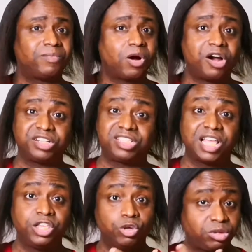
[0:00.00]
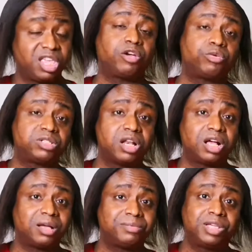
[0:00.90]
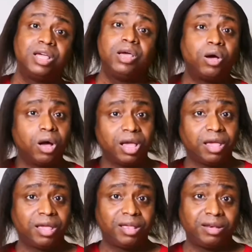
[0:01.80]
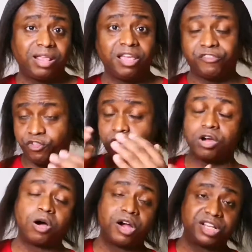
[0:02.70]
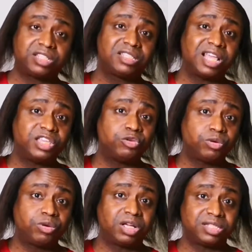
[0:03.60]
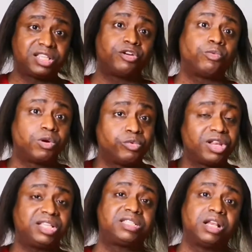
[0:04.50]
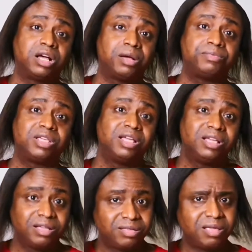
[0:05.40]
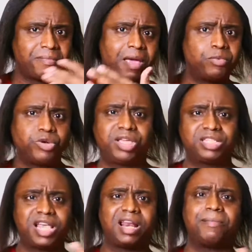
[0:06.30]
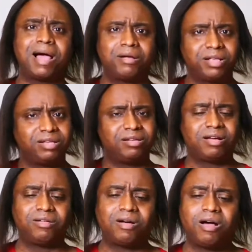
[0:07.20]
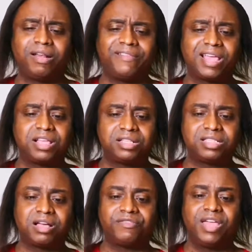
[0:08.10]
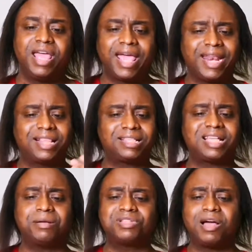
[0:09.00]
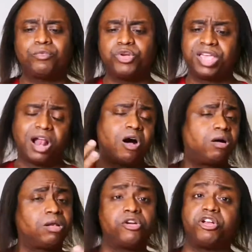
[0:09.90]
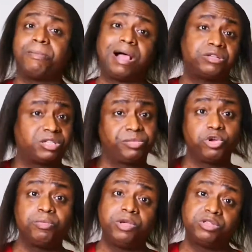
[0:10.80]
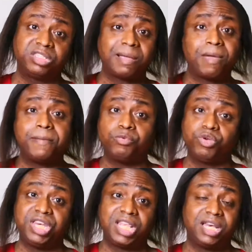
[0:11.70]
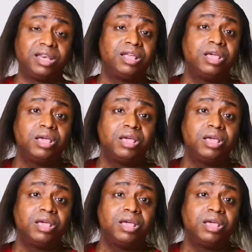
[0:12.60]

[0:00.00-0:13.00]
artists that you think were snubbed. And if you're artists that you consider were really snubbed, then maybe we can chat about it, you know, all of that good stuff. And at the same time, we can all learn about some new music that maybe we did